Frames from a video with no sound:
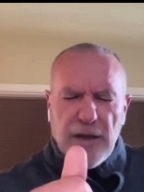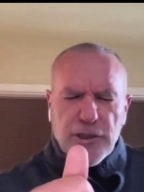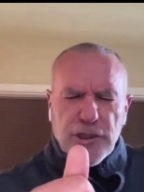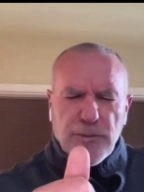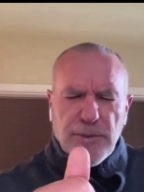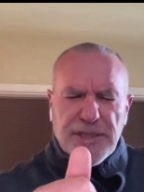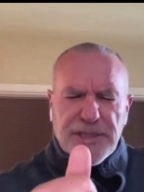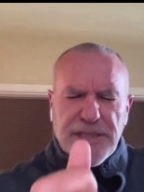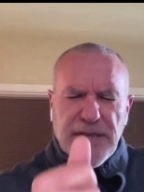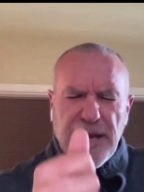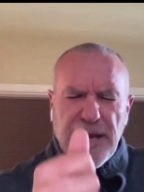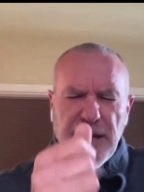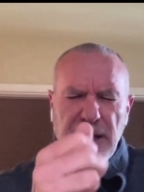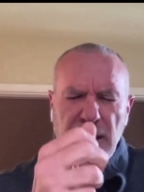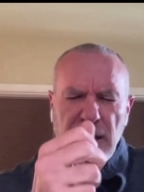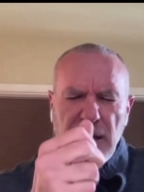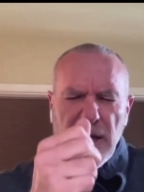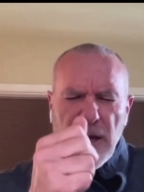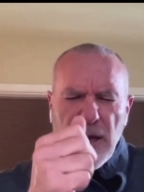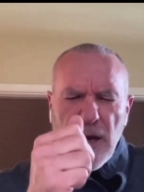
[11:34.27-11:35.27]
should we say,
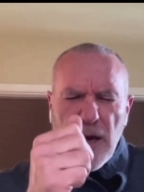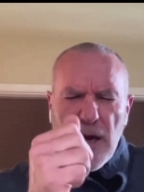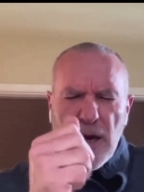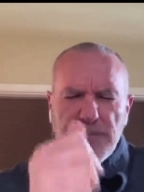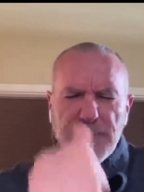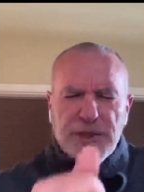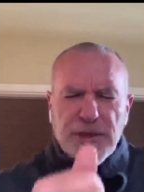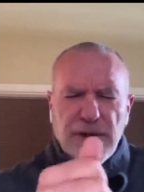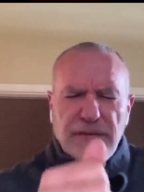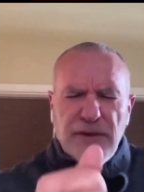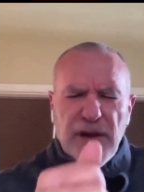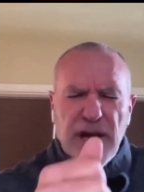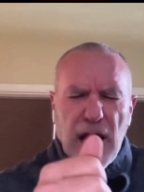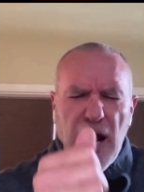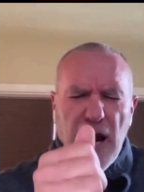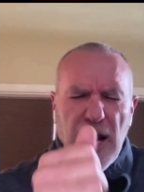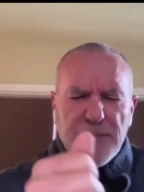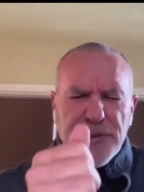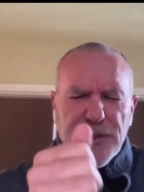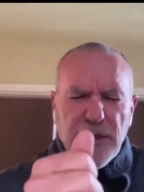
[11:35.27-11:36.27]

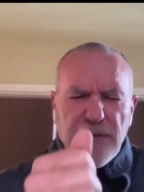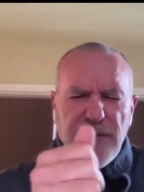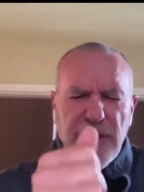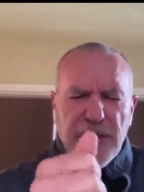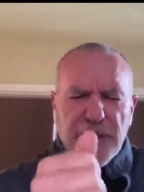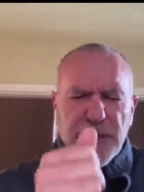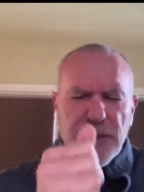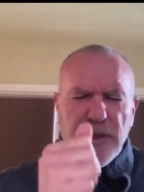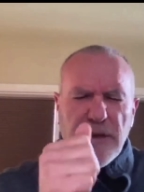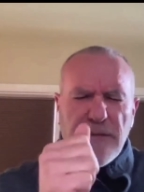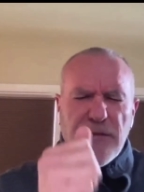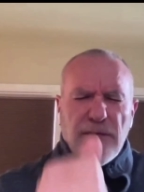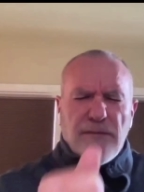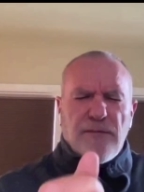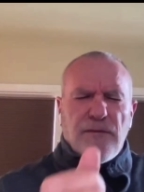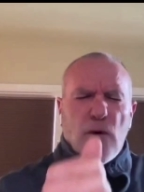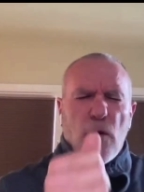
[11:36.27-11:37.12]
observation of the